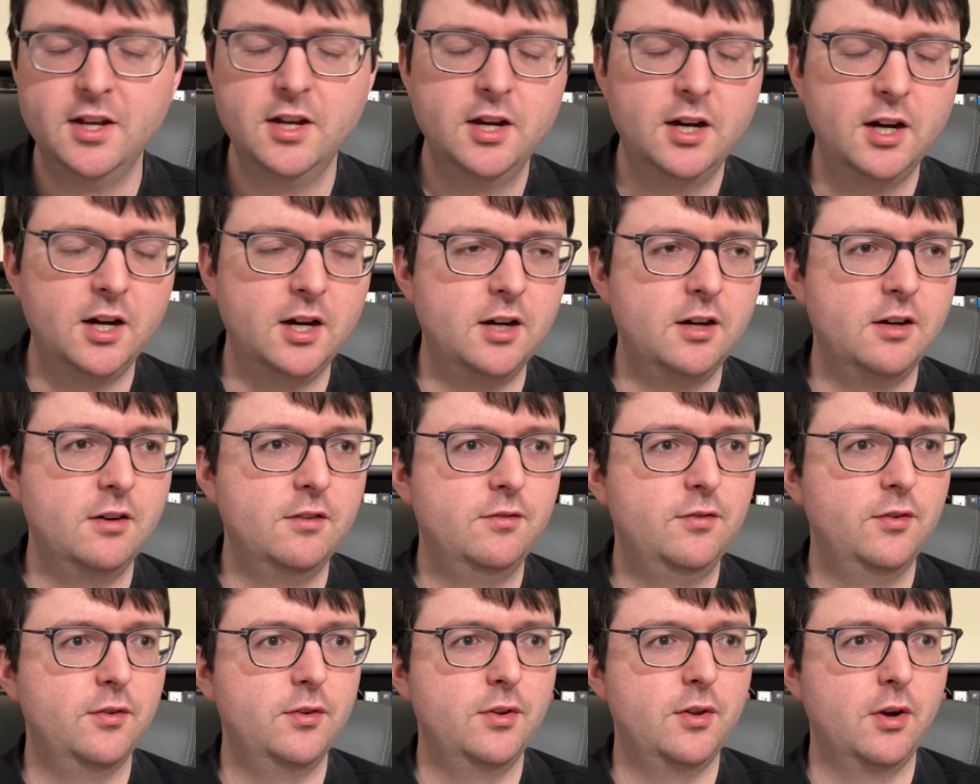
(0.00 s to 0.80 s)

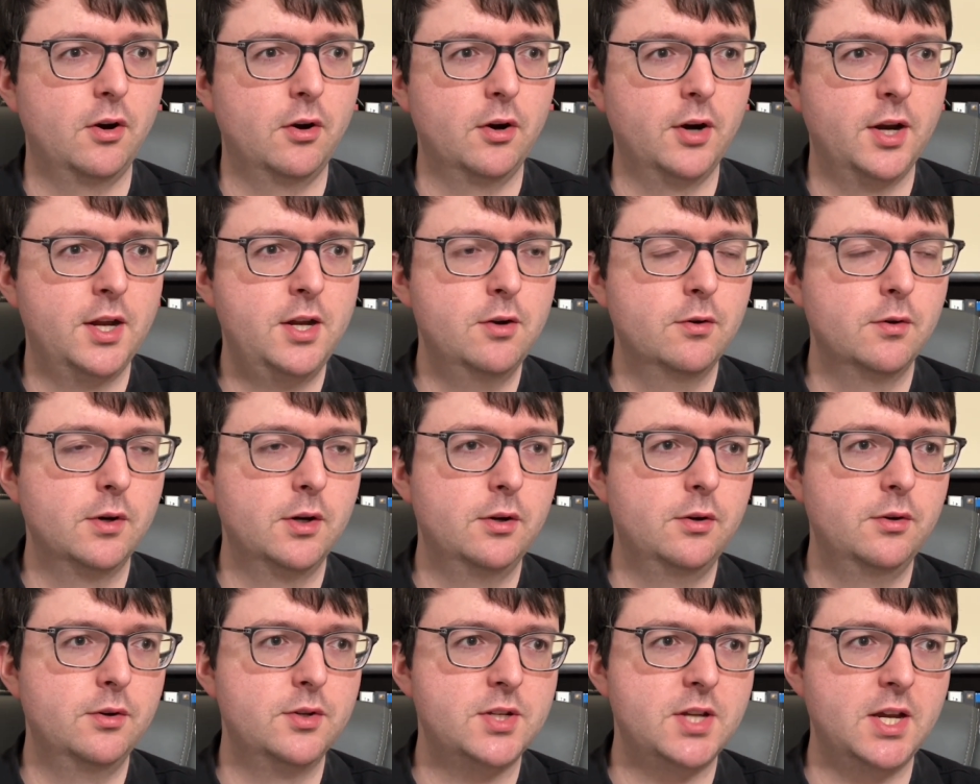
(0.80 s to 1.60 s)
of our
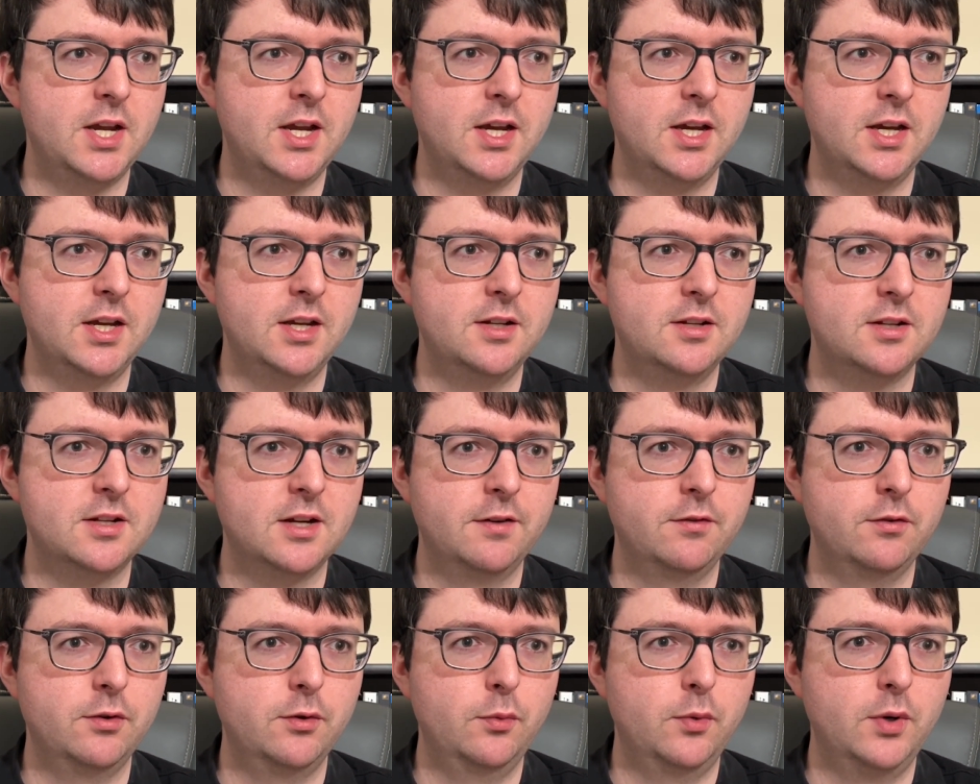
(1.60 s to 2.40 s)
heroes and
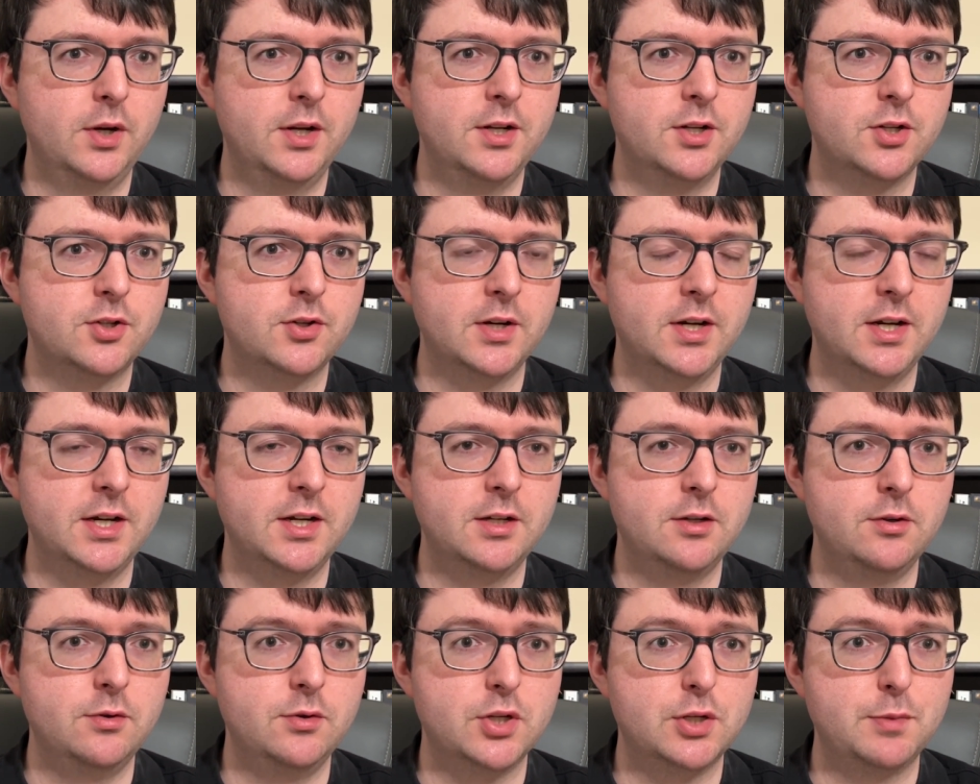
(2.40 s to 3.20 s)
everyone trying
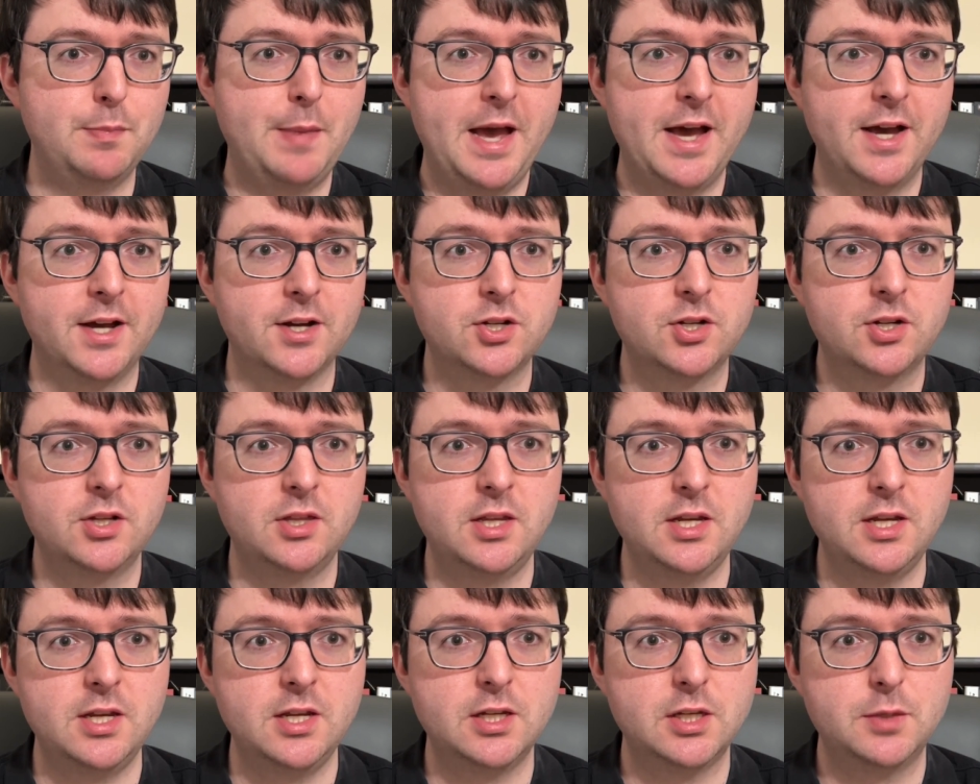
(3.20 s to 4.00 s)
to smash
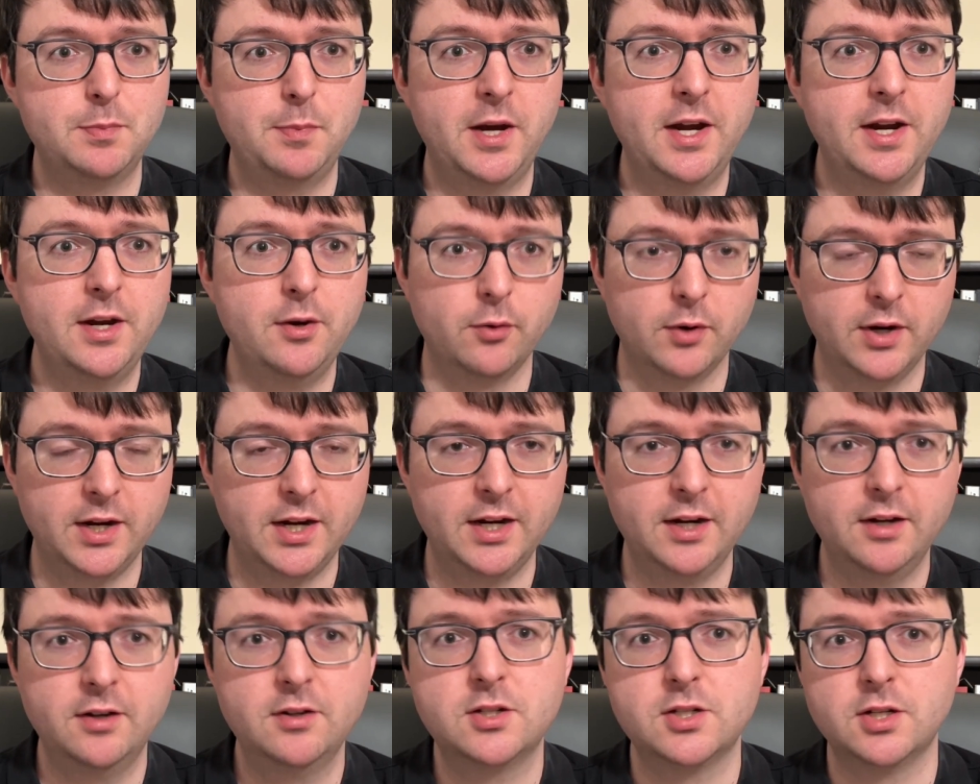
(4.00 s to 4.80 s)
the spy ring.